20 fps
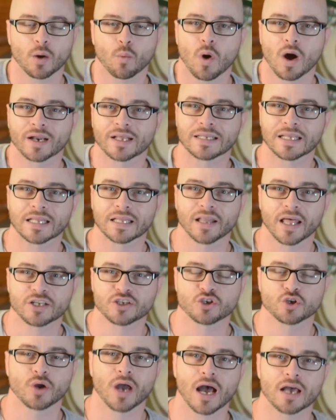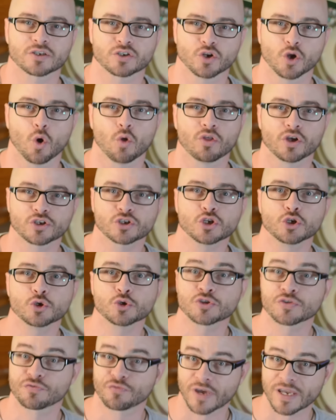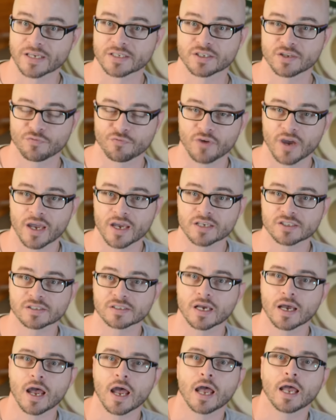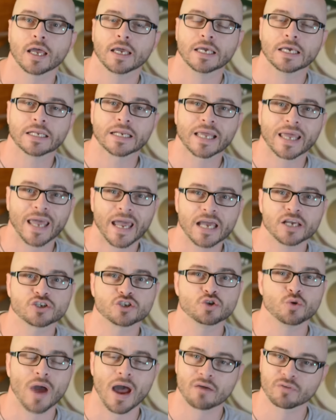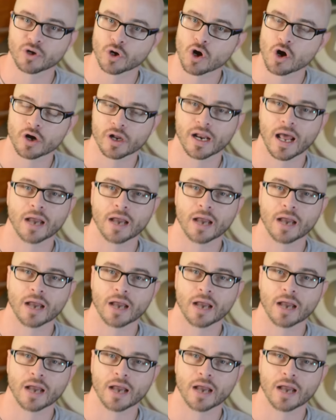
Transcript: I wanted to let you guys know this news face to face in case you haven't heard it.